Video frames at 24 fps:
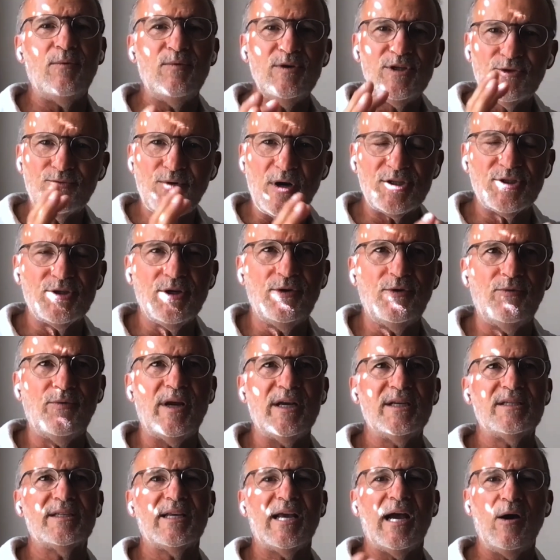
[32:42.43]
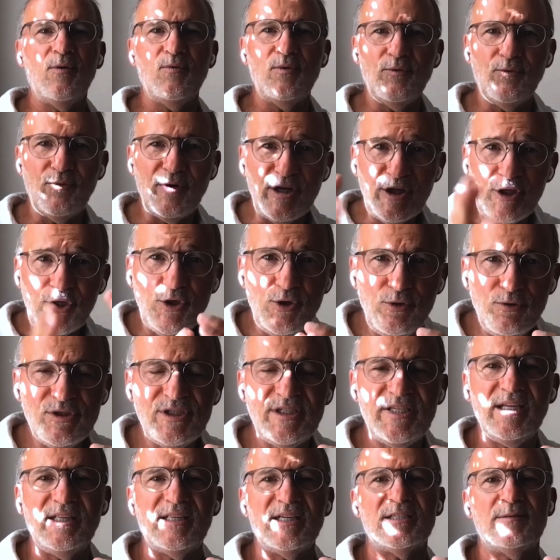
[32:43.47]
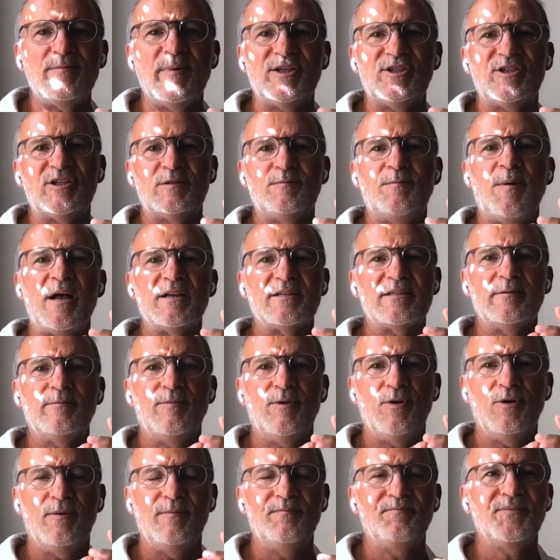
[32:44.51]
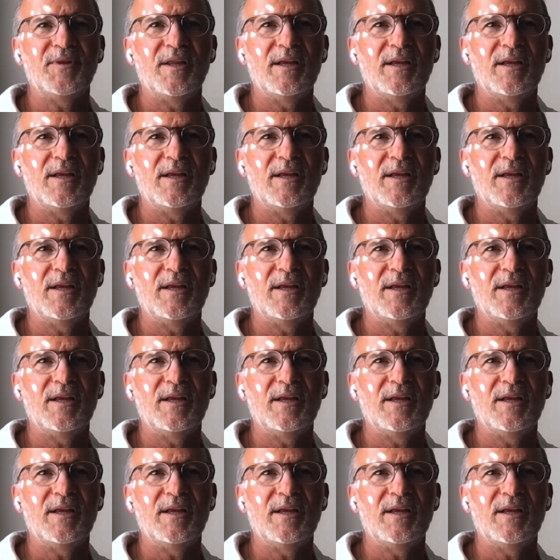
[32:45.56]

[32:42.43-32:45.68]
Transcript: how we structure the risk, how we reduce it as much as possible.